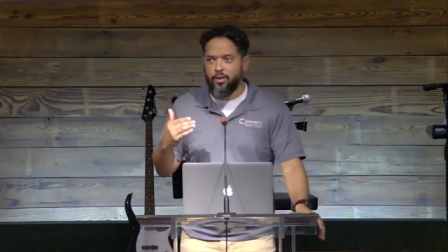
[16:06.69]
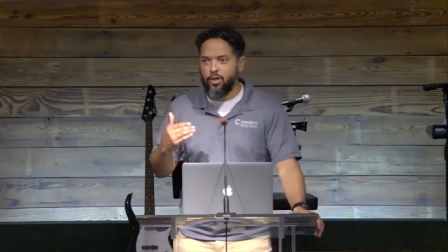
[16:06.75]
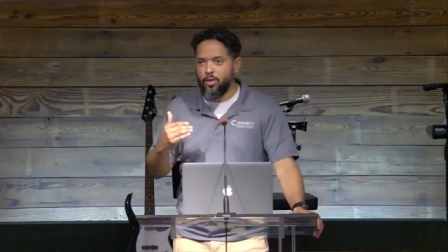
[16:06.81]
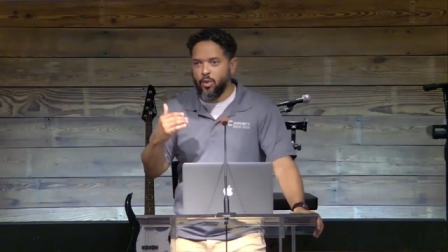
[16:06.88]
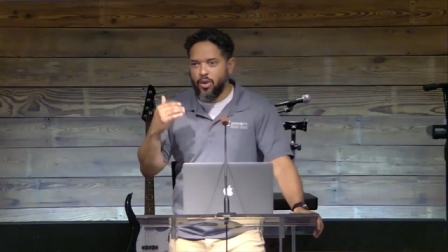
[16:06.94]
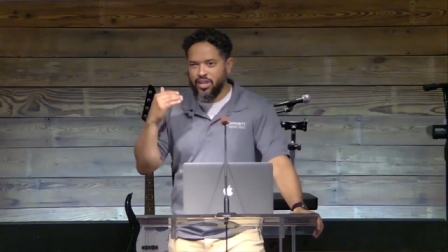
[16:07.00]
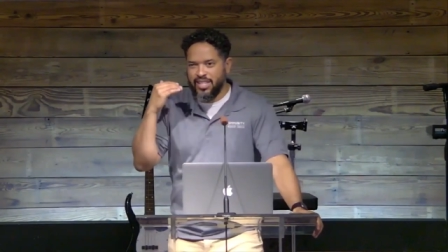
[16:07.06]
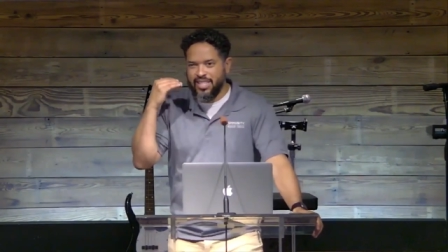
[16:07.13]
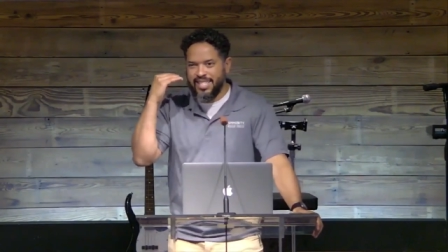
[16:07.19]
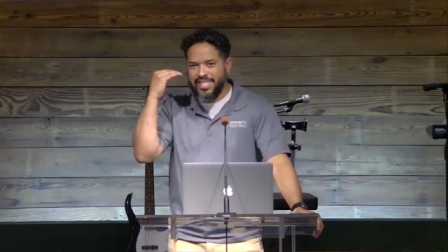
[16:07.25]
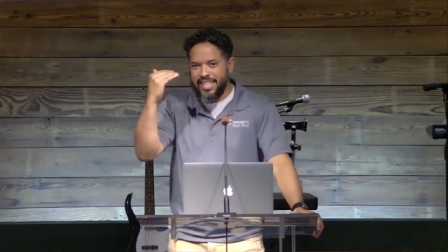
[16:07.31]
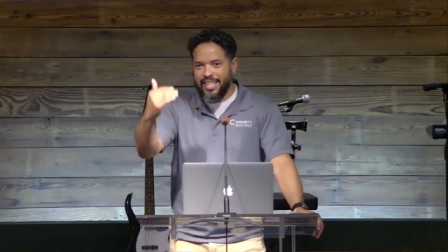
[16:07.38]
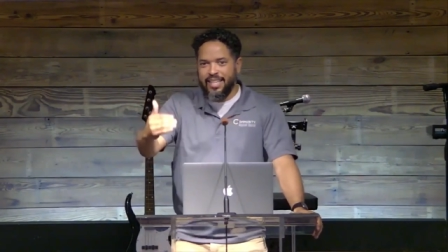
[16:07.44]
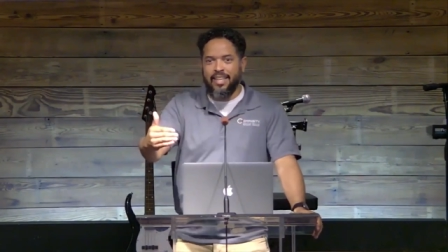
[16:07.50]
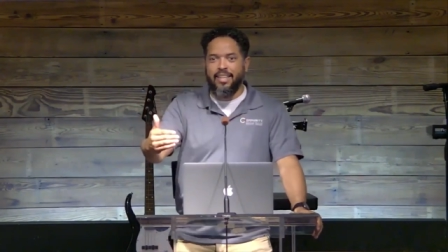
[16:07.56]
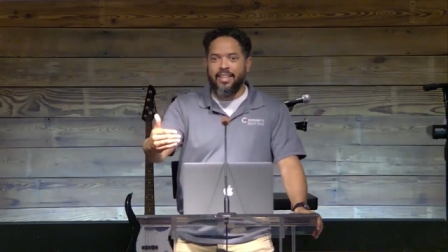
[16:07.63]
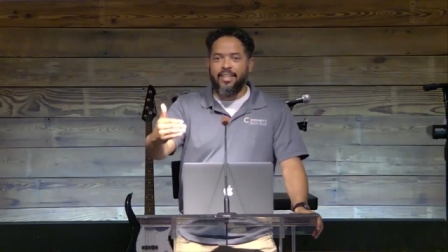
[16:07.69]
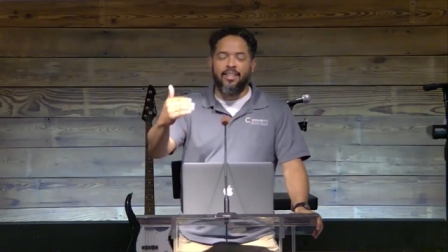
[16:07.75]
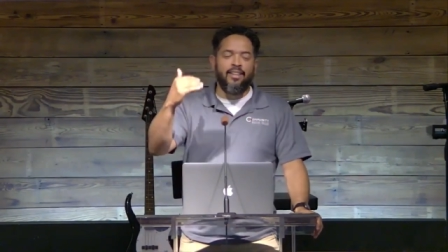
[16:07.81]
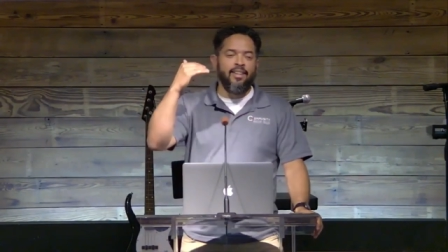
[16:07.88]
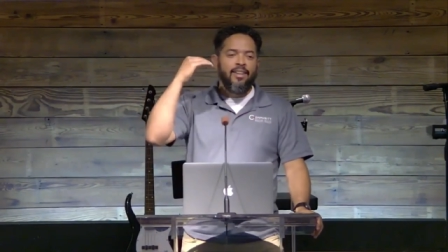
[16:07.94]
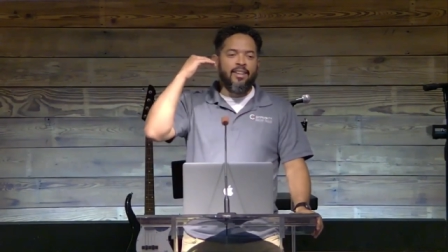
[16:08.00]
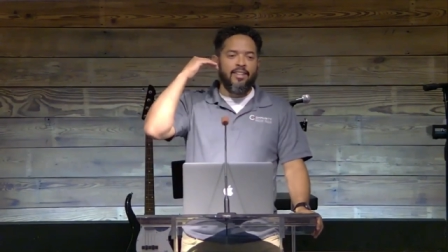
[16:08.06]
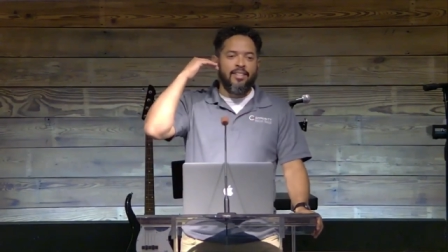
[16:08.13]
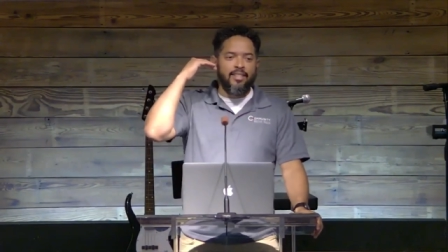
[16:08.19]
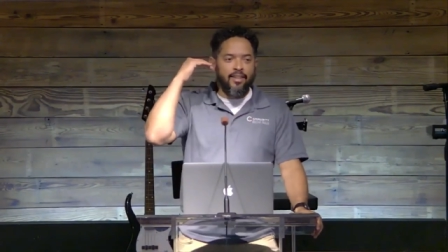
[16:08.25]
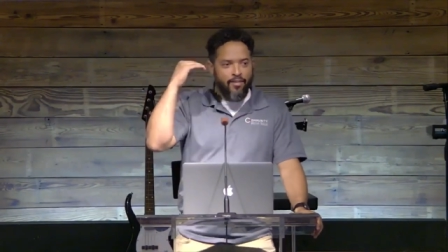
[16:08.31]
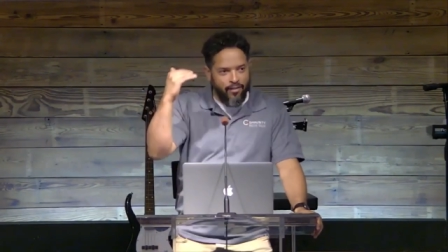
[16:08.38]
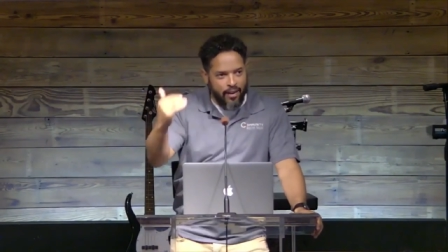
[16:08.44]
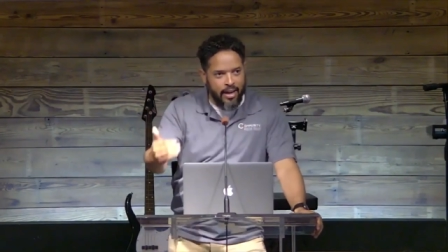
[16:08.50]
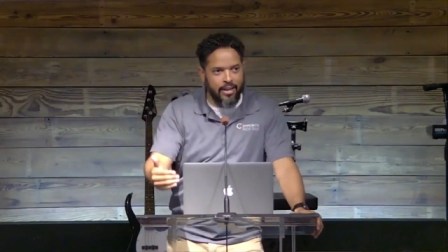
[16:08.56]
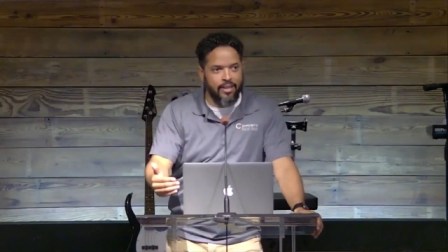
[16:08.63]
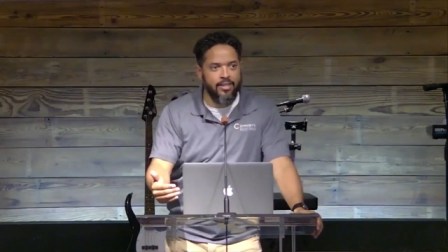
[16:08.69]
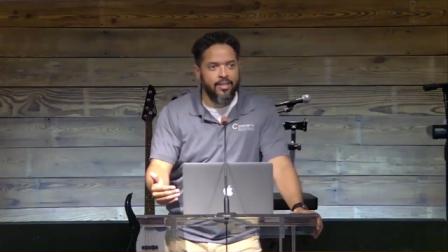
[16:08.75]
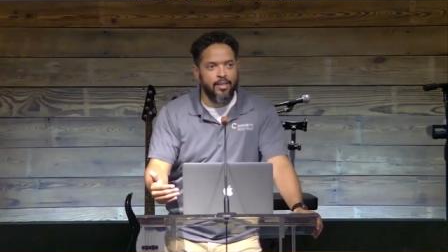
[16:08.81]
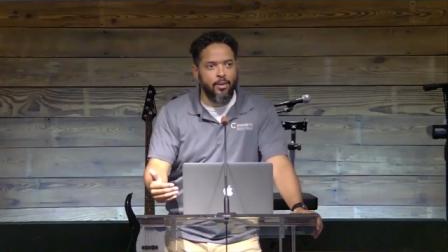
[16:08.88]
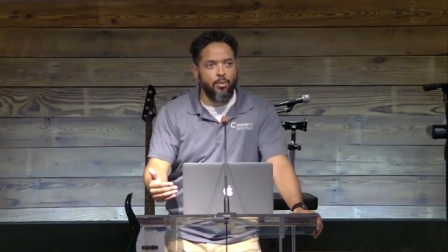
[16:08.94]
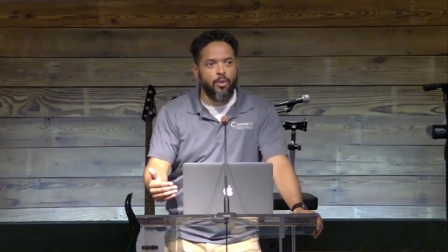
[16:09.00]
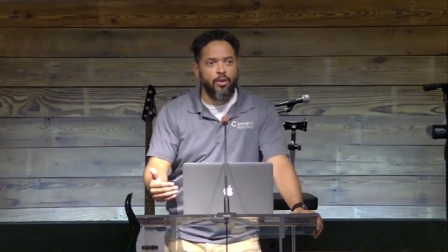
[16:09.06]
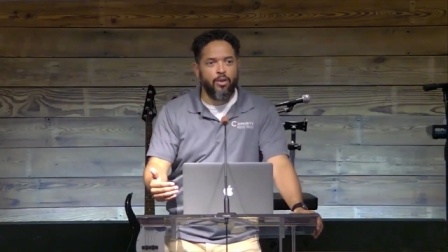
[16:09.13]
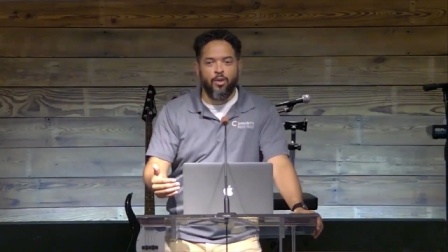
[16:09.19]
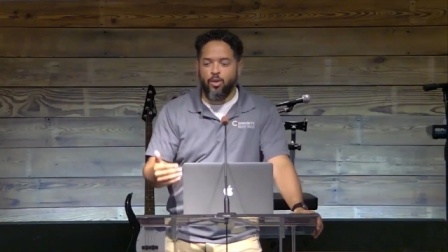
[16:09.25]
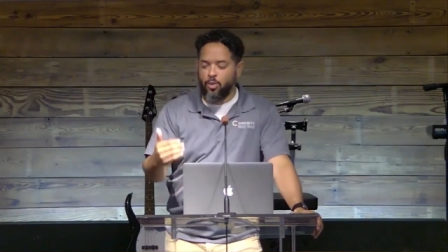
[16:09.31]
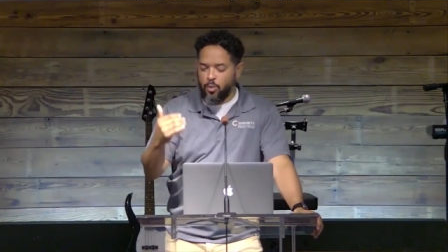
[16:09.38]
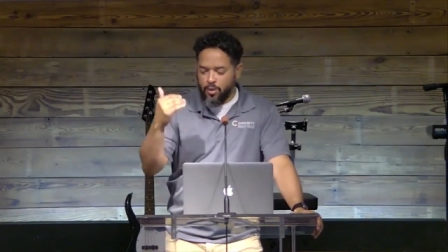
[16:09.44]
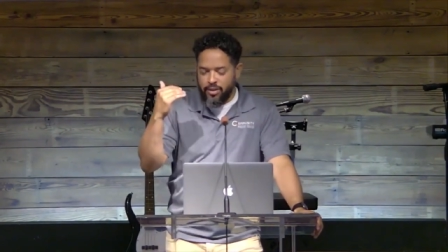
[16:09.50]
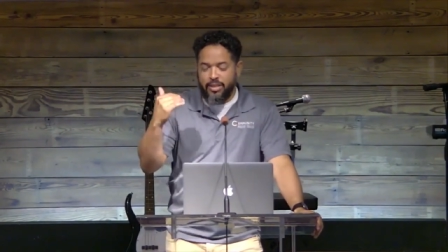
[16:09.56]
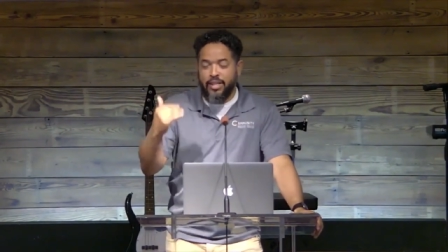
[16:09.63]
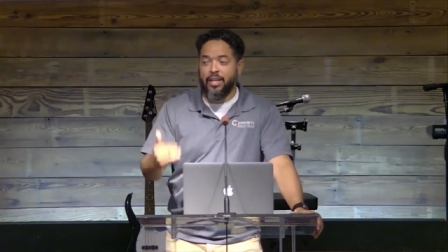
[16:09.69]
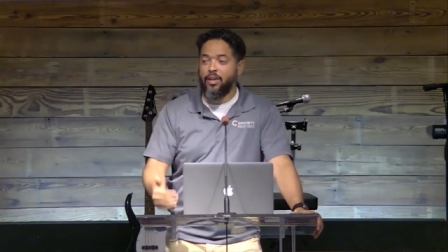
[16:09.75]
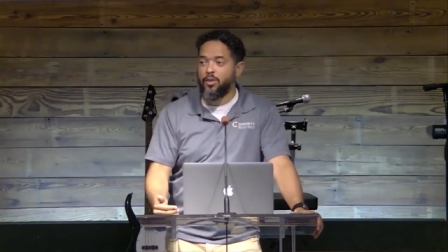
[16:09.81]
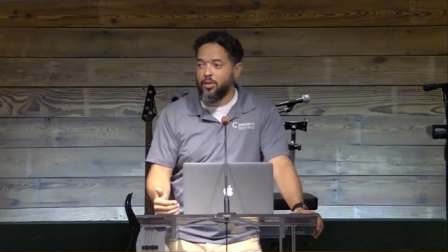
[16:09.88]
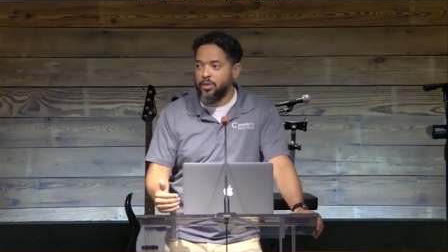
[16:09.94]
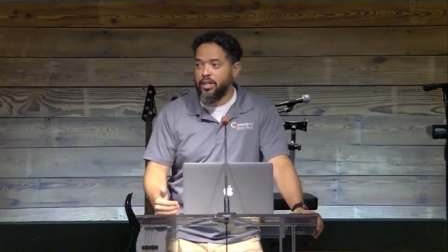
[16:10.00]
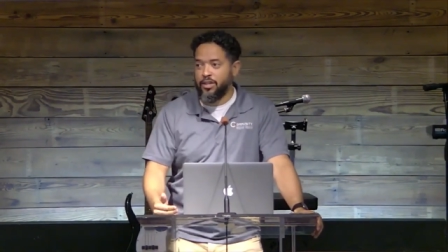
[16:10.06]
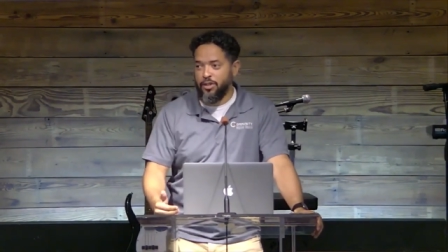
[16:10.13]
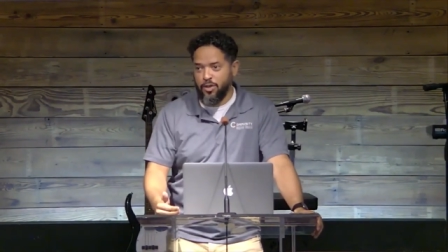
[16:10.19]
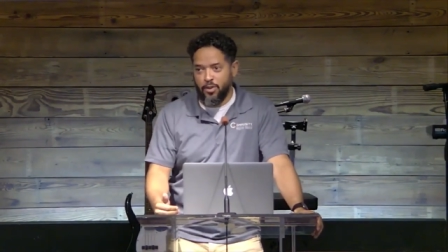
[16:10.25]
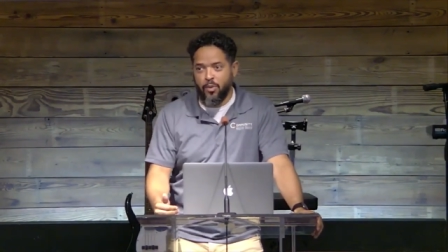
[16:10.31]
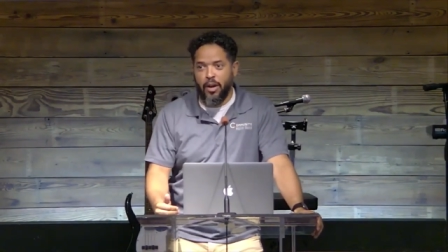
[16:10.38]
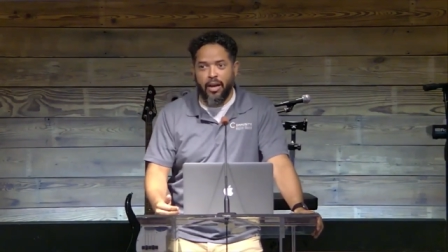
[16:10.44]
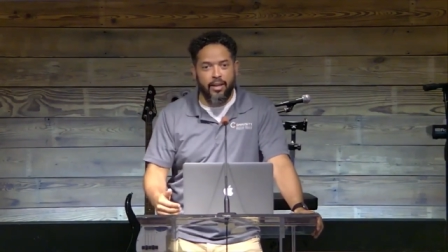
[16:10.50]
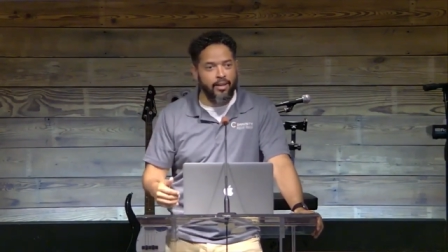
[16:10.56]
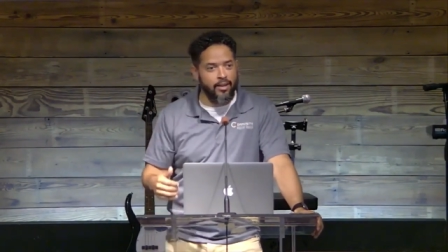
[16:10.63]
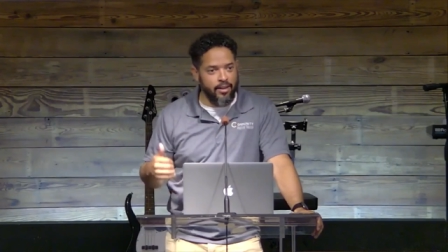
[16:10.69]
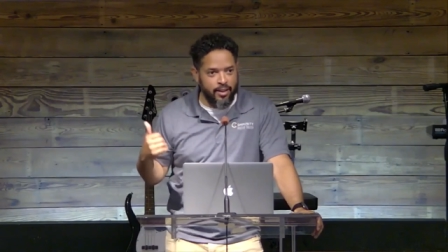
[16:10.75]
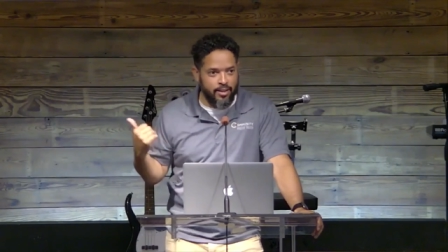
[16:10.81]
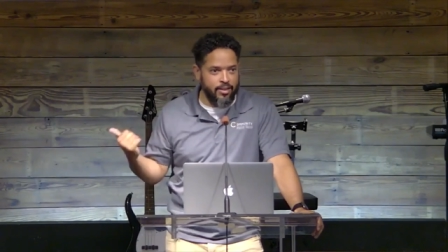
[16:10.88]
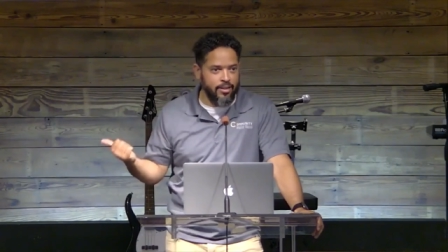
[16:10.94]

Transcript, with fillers: You are seeking to find someone who will tell you that you're right and that